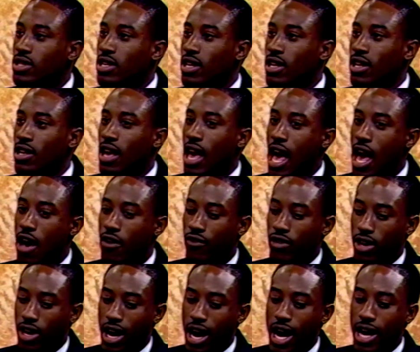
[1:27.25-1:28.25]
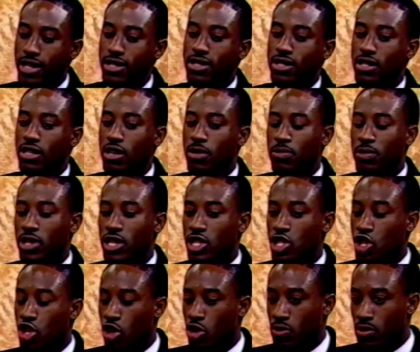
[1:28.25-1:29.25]
they have a concept in
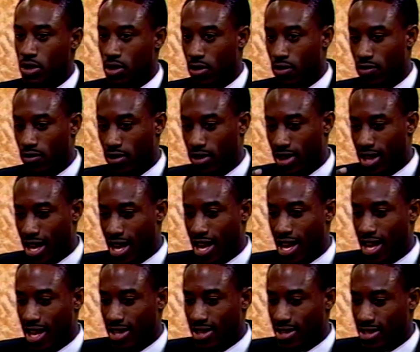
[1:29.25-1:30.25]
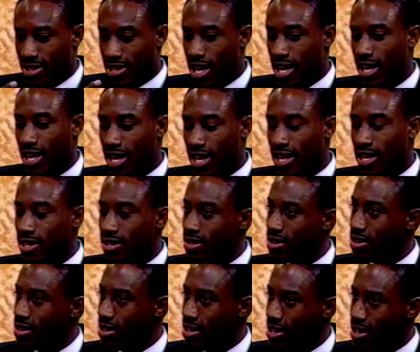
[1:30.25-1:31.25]
terms of they take heed to
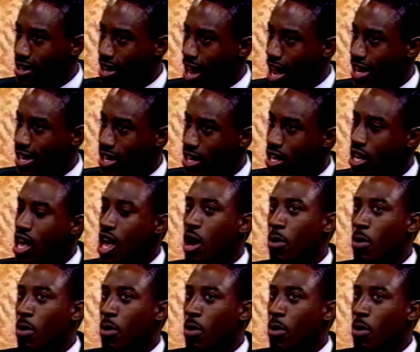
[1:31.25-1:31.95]
it or they like it,